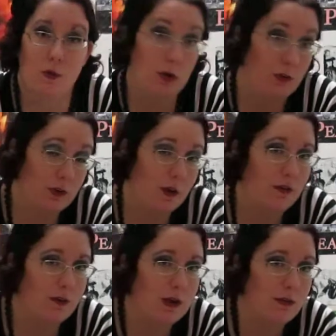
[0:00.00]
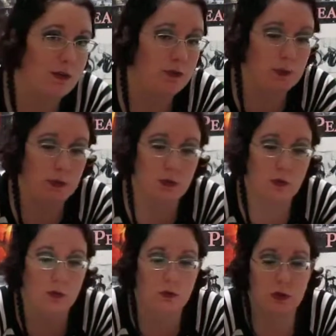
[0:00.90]
or if you're not a fan of this
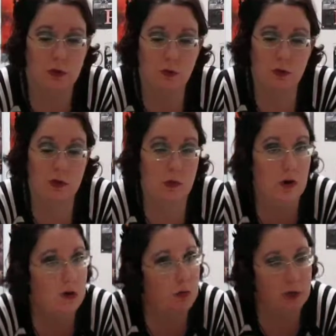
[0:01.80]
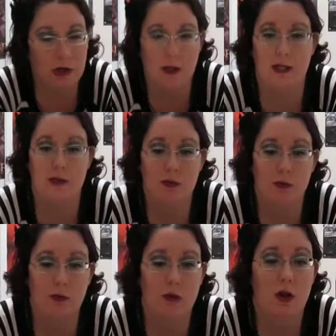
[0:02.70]
musical in general, you probably will not like
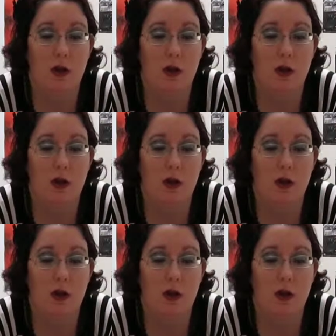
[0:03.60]
this.